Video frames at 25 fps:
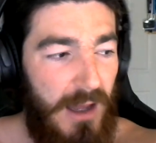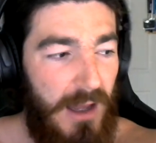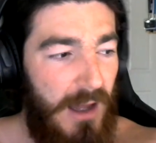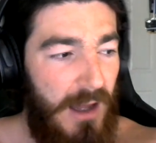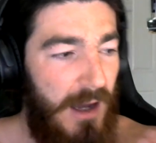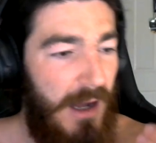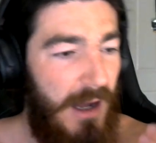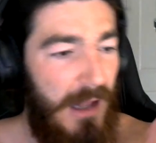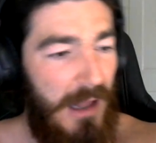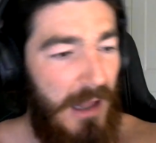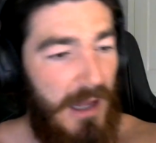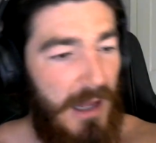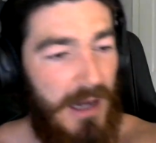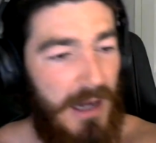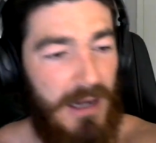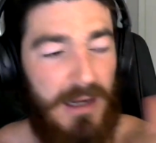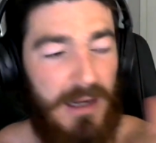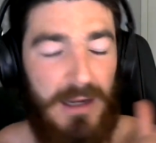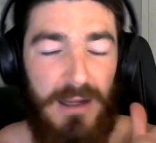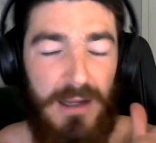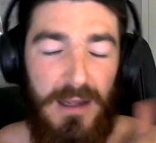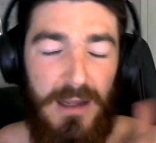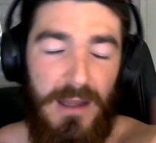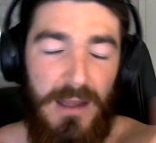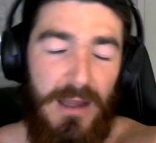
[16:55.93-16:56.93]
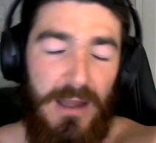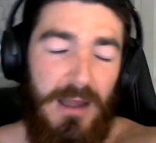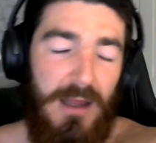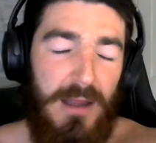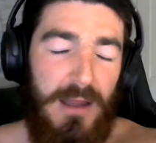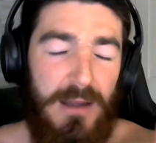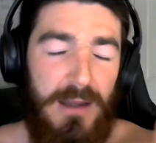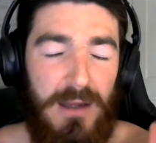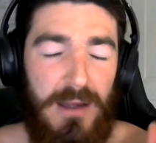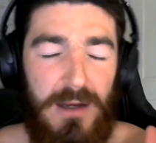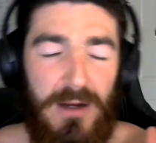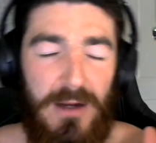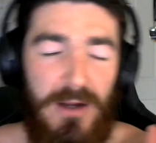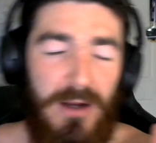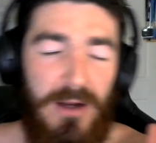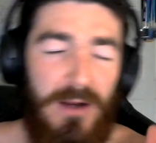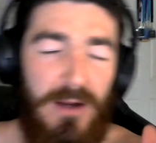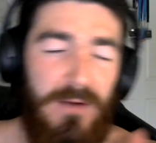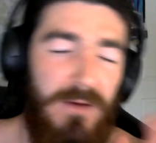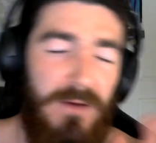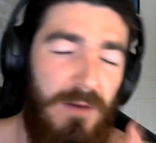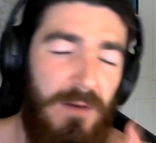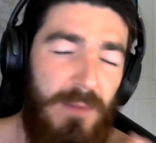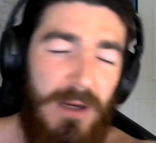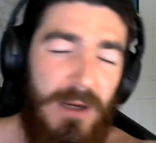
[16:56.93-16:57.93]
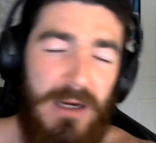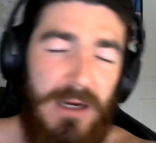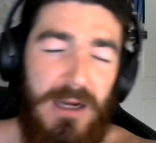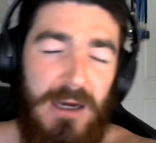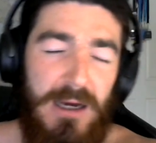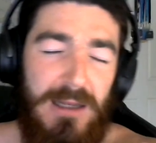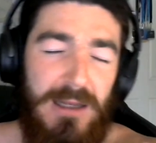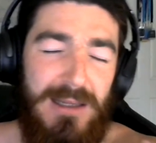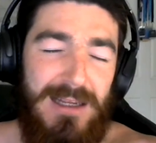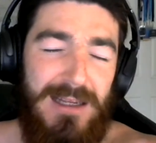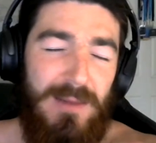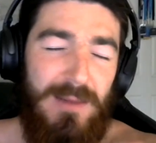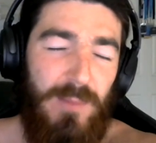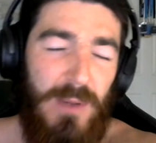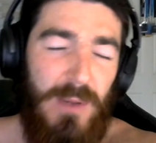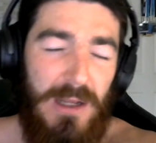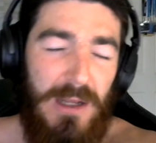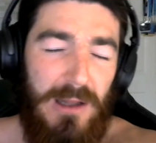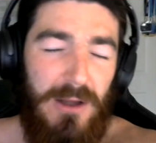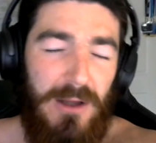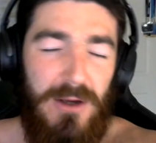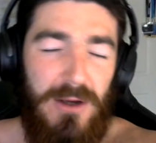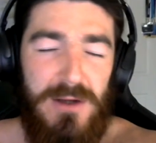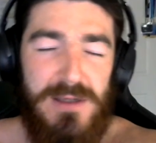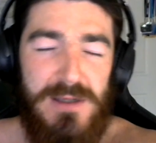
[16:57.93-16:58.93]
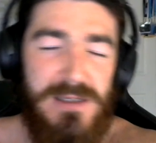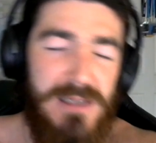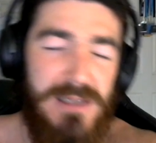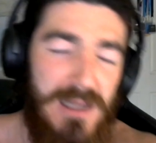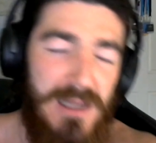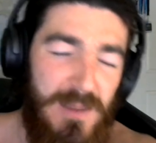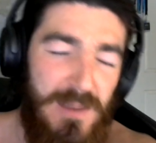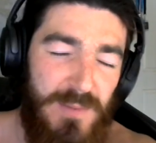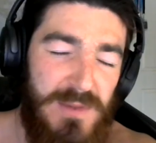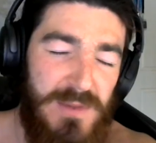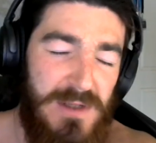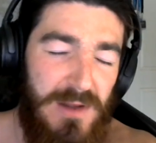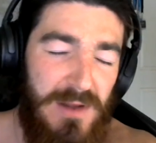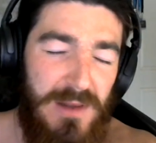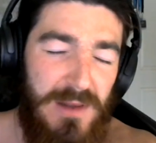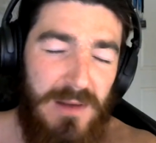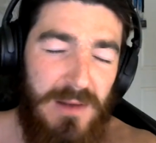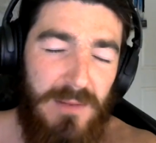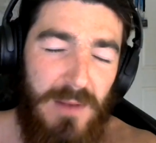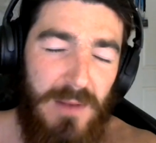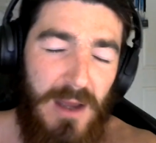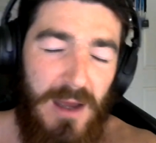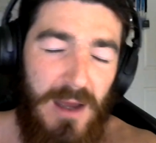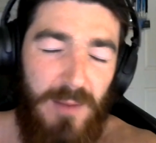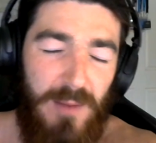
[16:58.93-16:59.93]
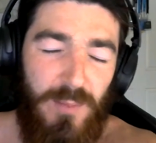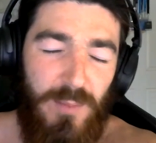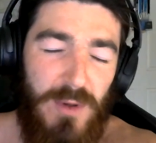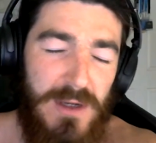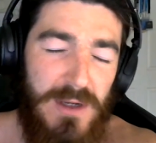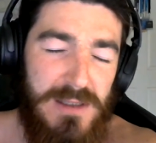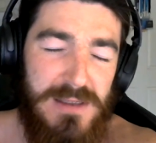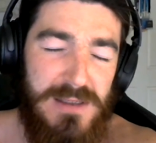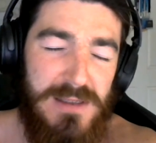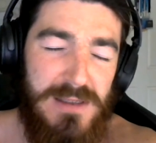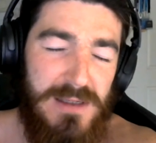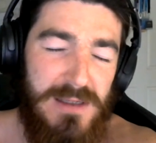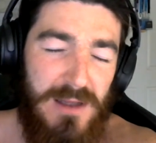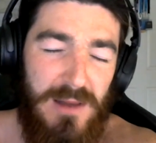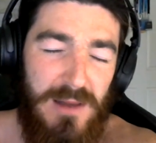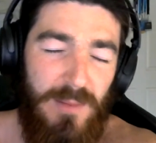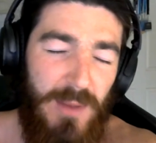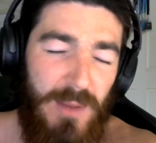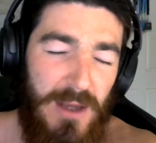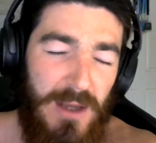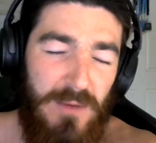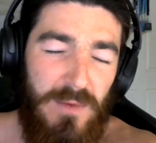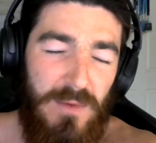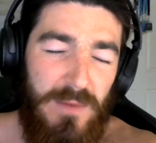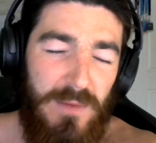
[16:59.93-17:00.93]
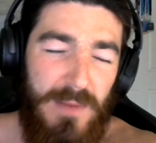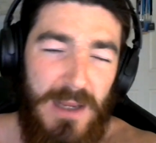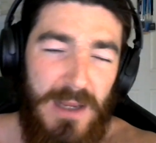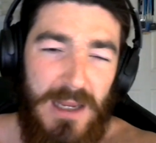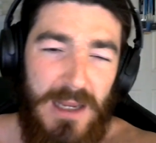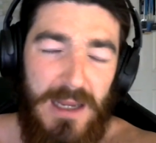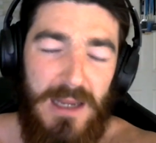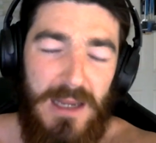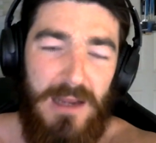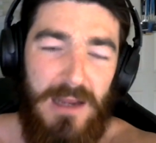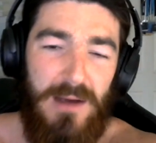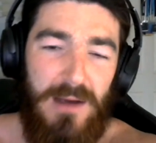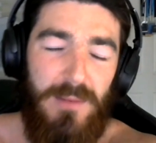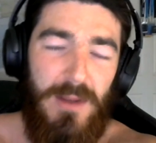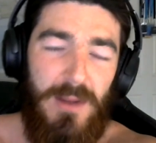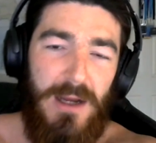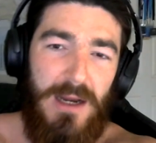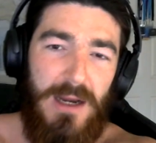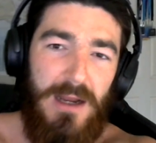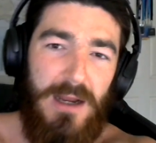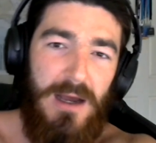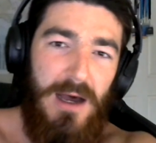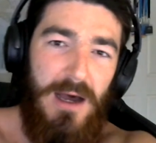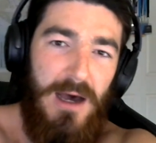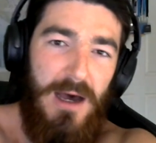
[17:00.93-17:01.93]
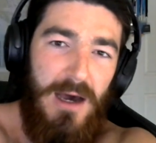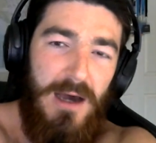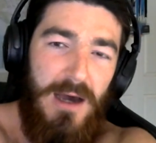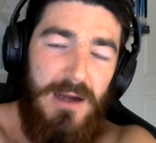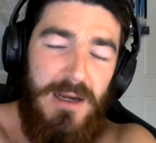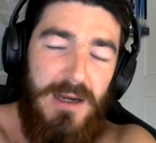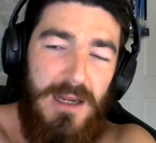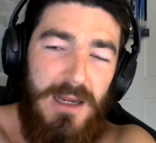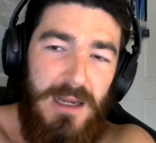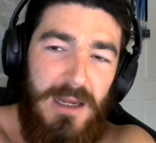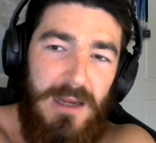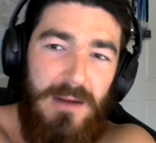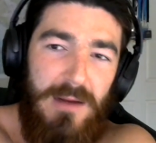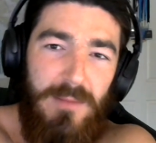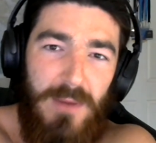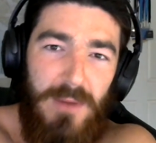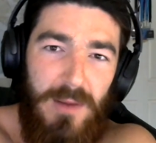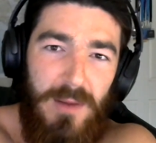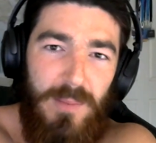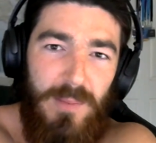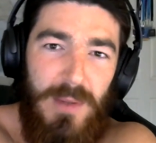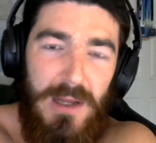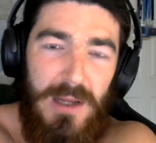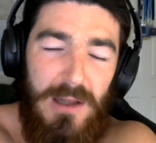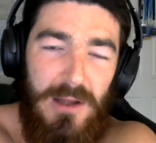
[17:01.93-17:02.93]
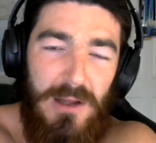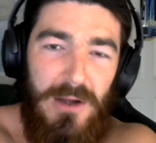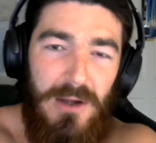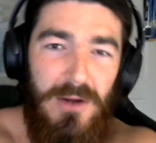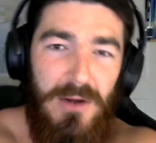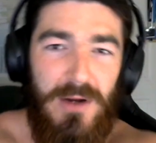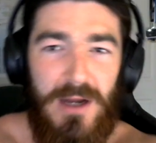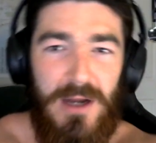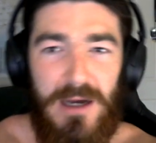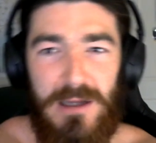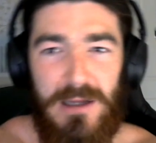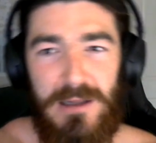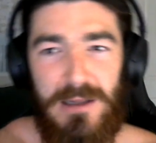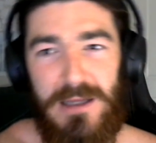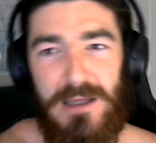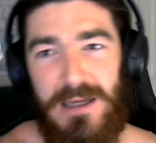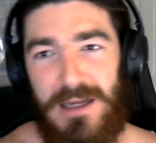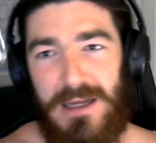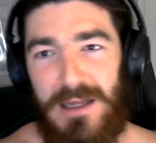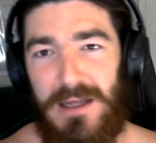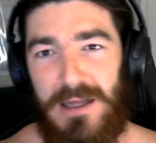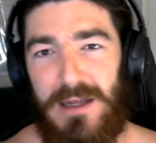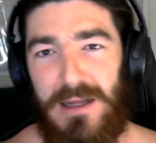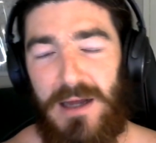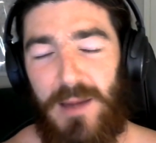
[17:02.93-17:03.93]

I I've got my cuddly pillow, sleeps on, Prince is on the bed with me. I'm like hugging my pillow, cuddling it.